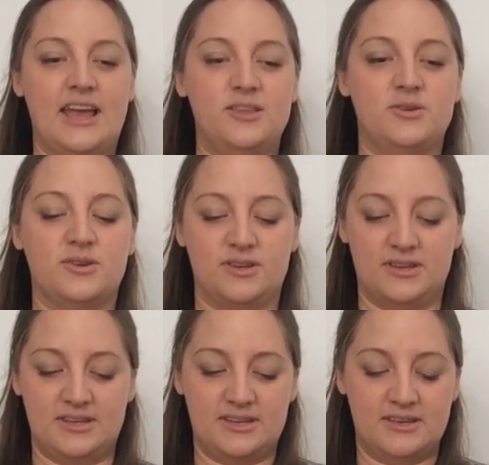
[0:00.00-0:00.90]
and you
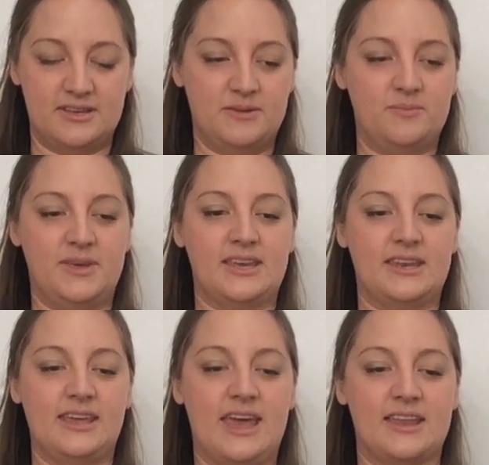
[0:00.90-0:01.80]
can
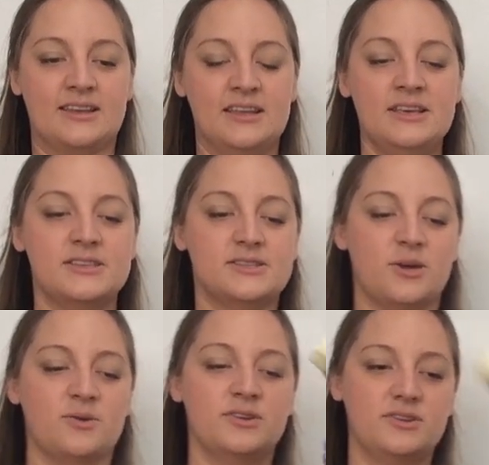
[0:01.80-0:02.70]
begin again.
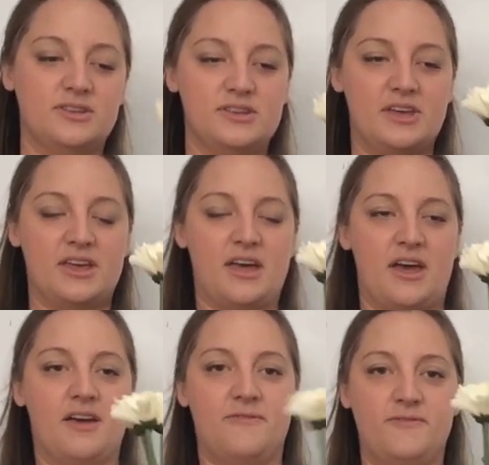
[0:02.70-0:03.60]
So
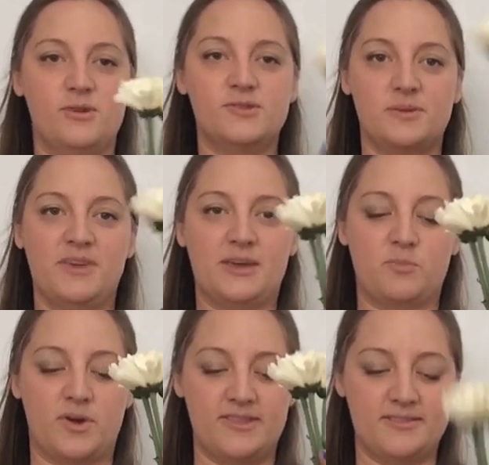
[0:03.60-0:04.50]
a few to
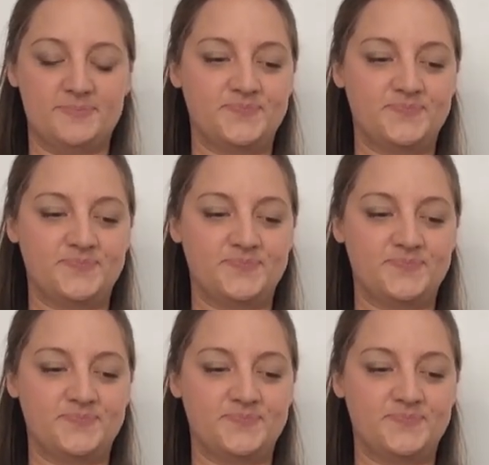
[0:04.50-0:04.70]
begin with,